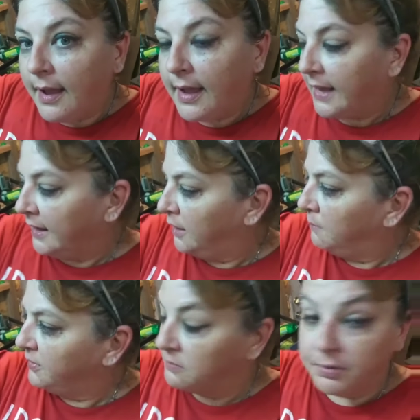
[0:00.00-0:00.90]

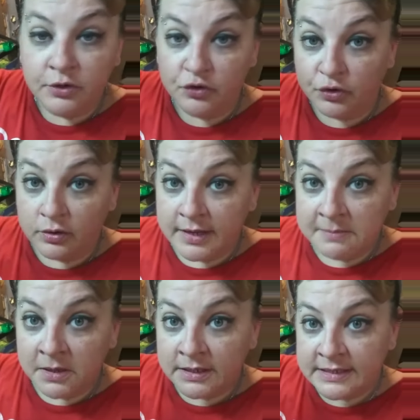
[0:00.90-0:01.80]
and put some Benadryl
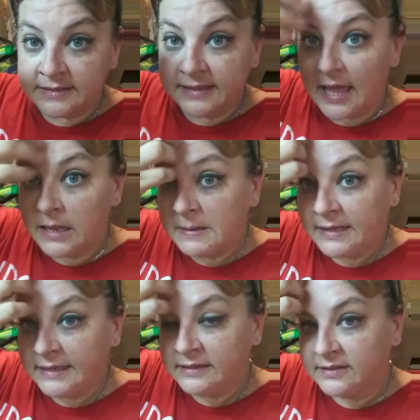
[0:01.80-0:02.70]
cream on it. It's
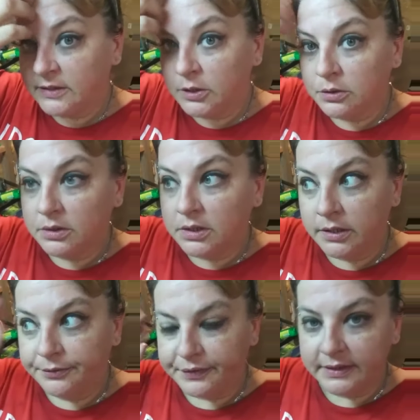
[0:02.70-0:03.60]
calamine, so
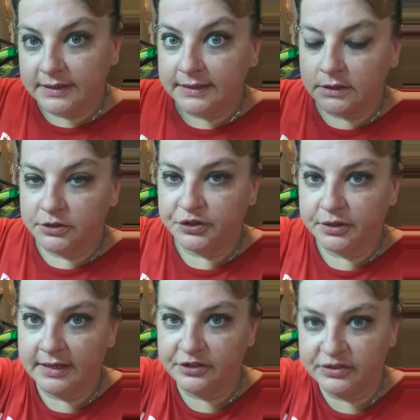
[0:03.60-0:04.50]
hopefully the allergic
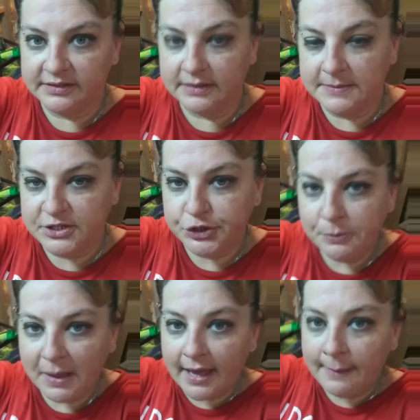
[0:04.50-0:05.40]
reaction isn't going to be
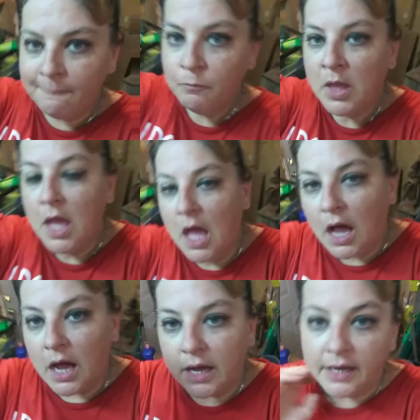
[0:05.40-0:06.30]
too bad.
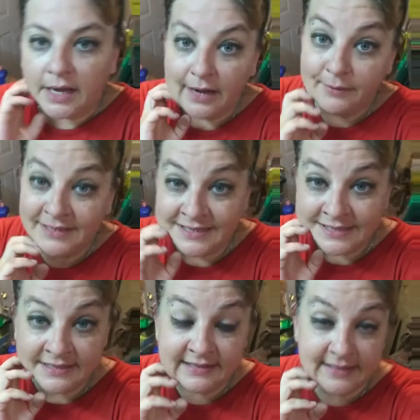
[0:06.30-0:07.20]
I run
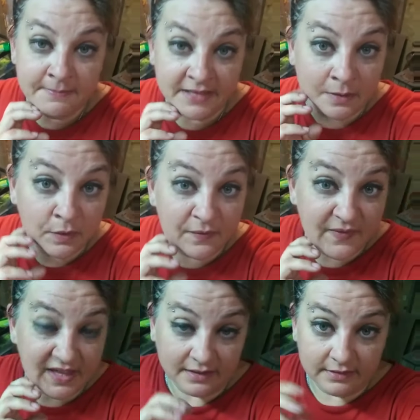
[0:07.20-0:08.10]
into the same thing with
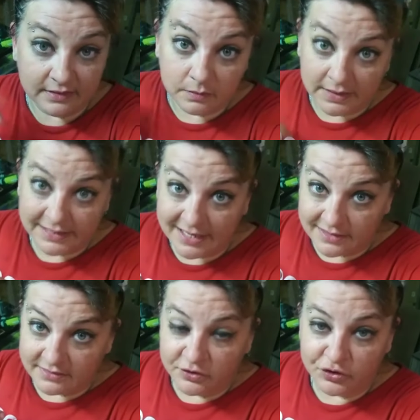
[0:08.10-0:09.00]
figs. That's why
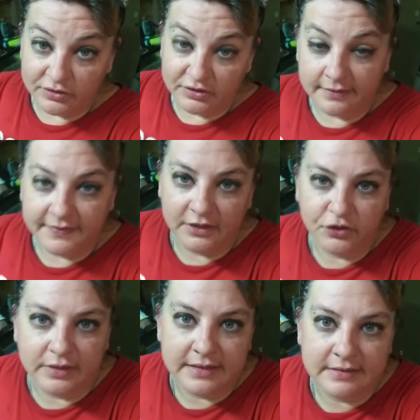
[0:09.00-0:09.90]
Dad is in charge of the fig
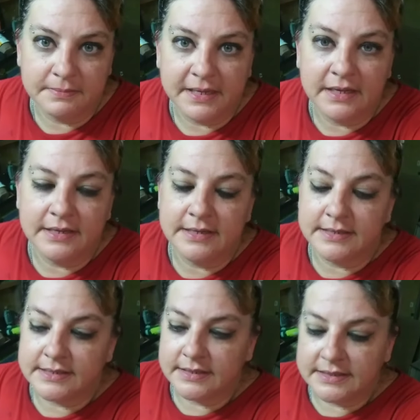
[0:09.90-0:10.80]
trees,
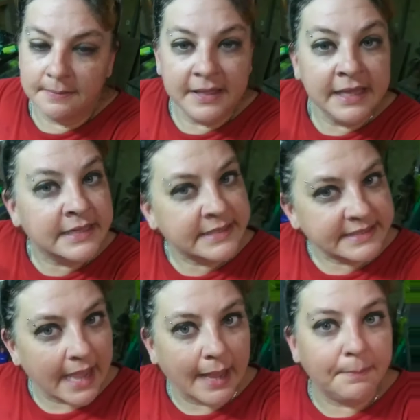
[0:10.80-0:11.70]
because something in the
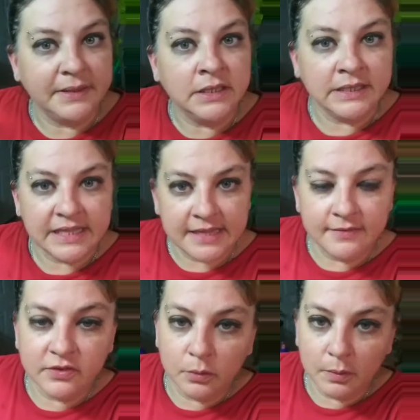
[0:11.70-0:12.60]
sap and the
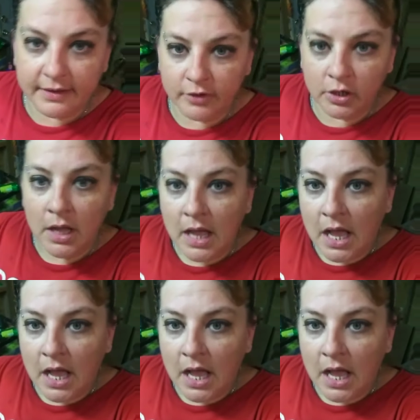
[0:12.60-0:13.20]
leaves or whatever